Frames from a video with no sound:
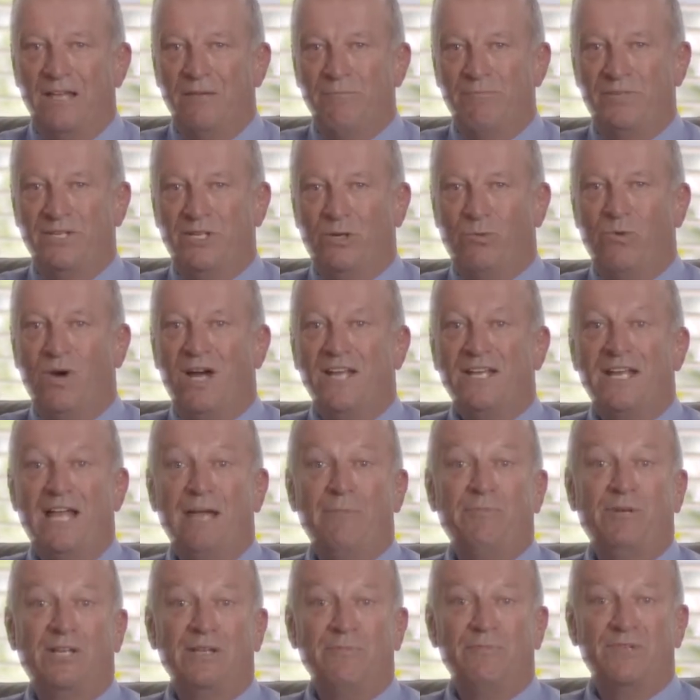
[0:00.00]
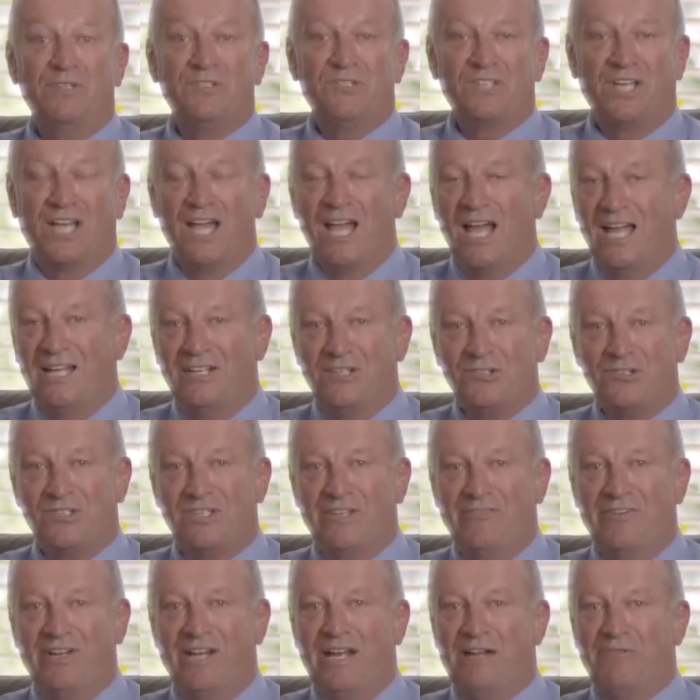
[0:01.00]
Bidder 1 happily bids again at
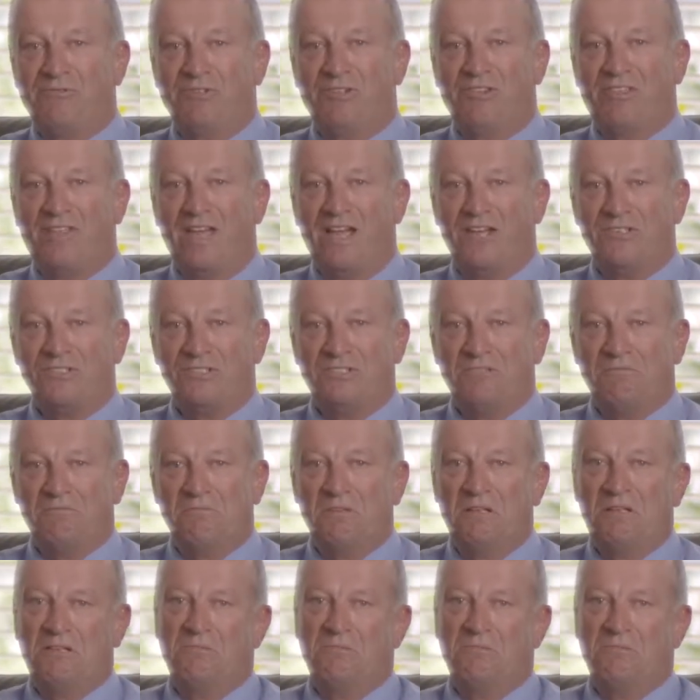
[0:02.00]
$700,000.